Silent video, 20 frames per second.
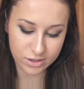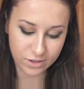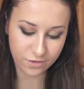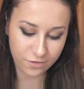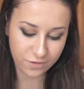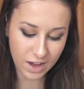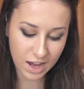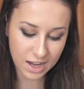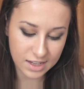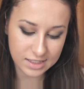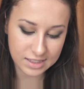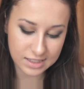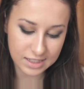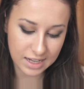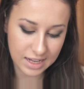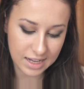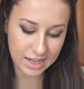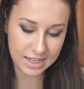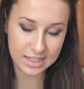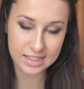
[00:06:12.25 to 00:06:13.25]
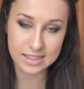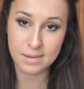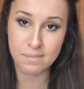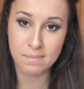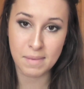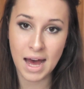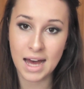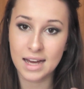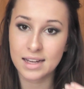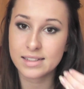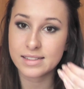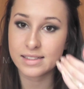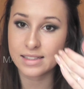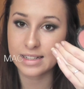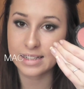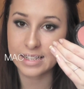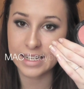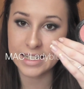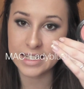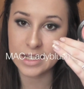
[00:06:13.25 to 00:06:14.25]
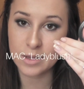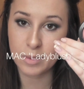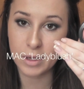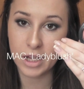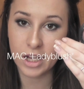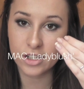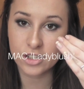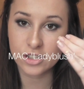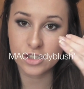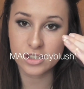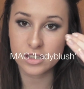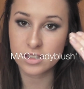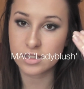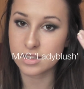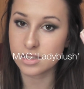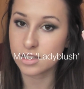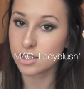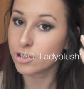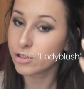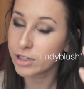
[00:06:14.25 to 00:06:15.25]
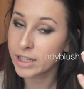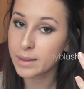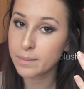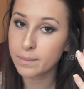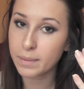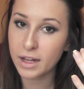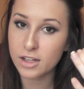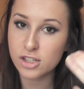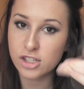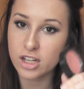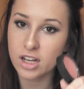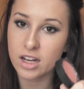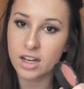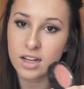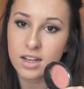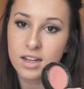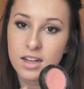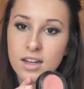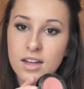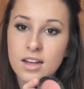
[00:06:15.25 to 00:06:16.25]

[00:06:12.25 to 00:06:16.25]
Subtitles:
The first is MAC's Lady Blush. This is a cream blusher.